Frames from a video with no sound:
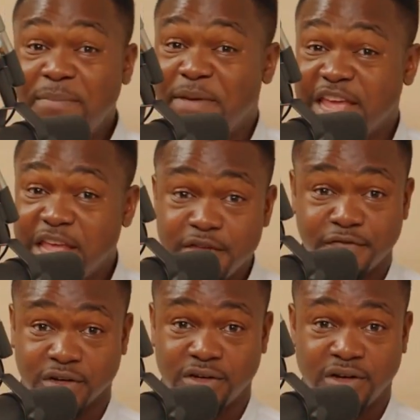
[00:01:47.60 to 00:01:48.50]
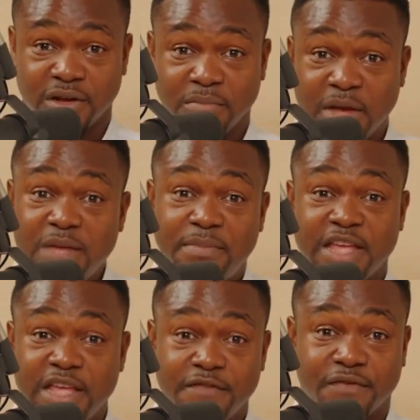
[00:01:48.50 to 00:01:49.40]
even
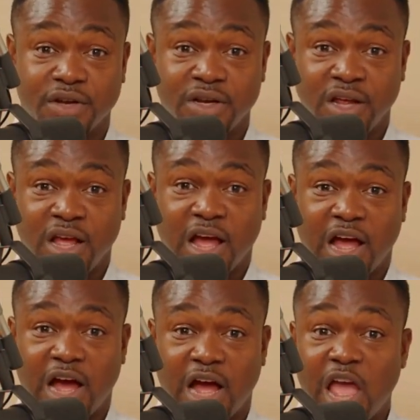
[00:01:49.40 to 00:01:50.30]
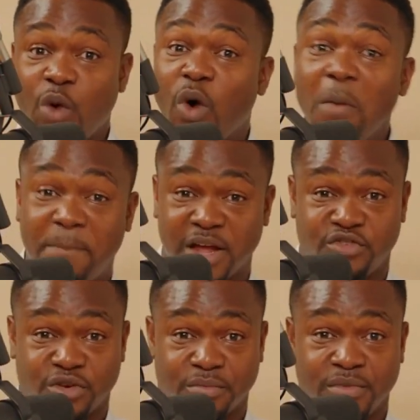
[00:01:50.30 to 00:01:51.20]
a 1
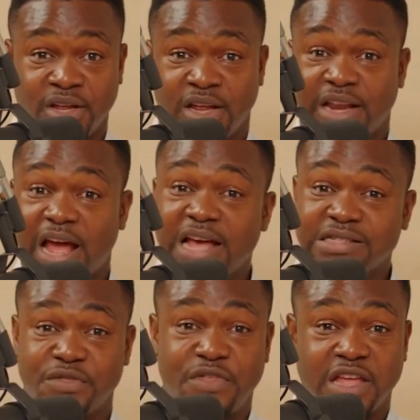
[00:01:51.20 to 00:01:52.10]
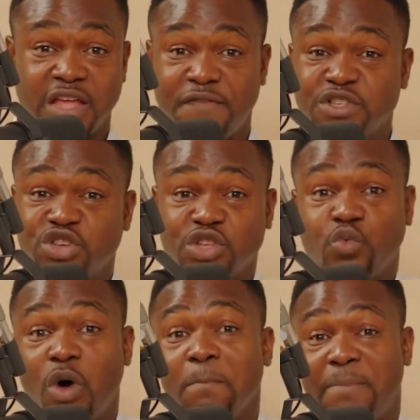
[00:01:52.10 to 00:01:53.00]
bedroom. Now here's the thing: if it's just
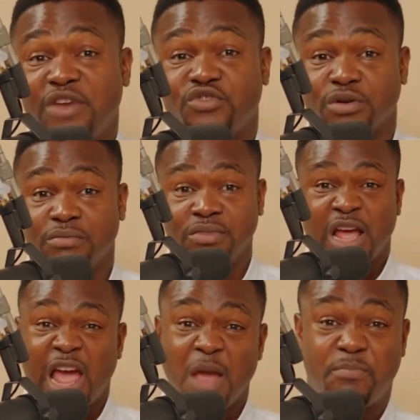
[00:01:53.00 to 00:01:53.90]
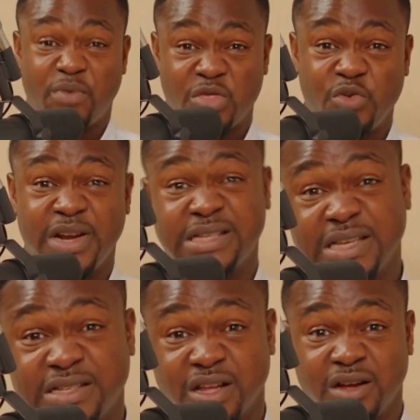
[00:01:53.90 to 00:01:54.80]
1 bedroom, a brother and a
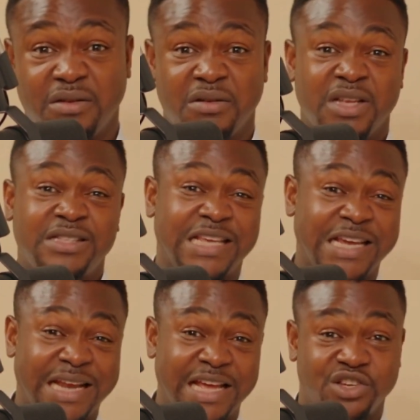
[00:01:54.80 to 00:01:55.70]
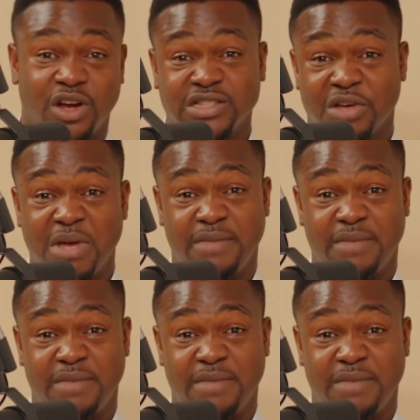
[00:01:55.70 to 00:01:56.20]
sister, teenagers or maybe